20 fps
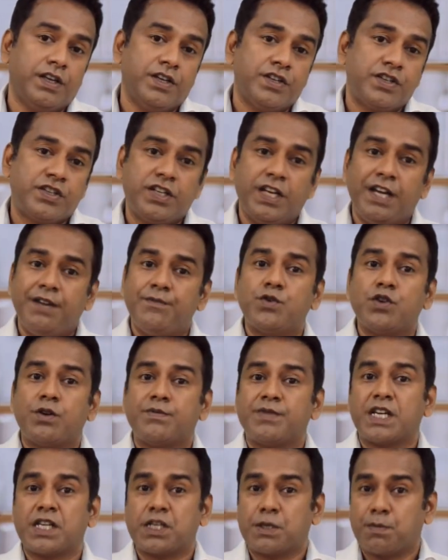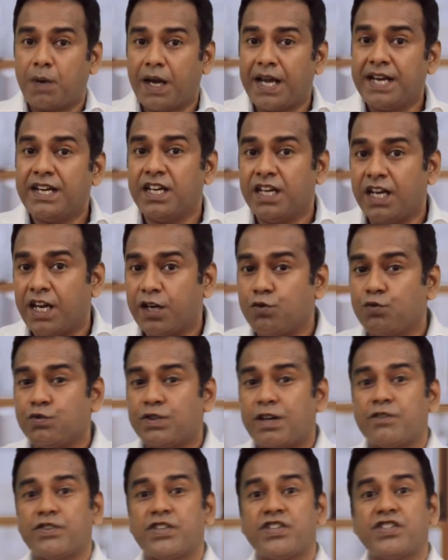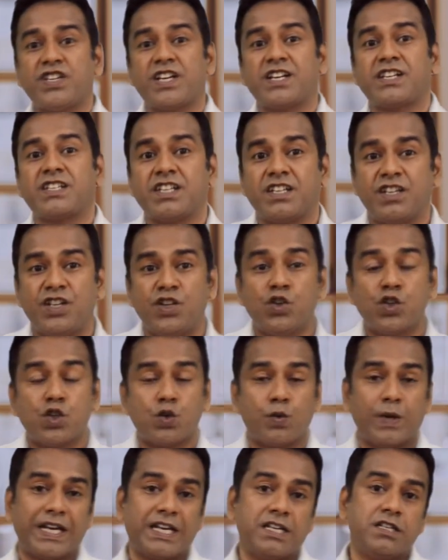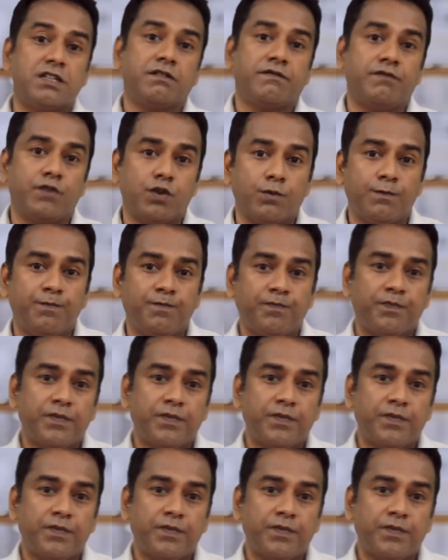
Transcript: Steve Jobs explained in a 2006 Newsweek interview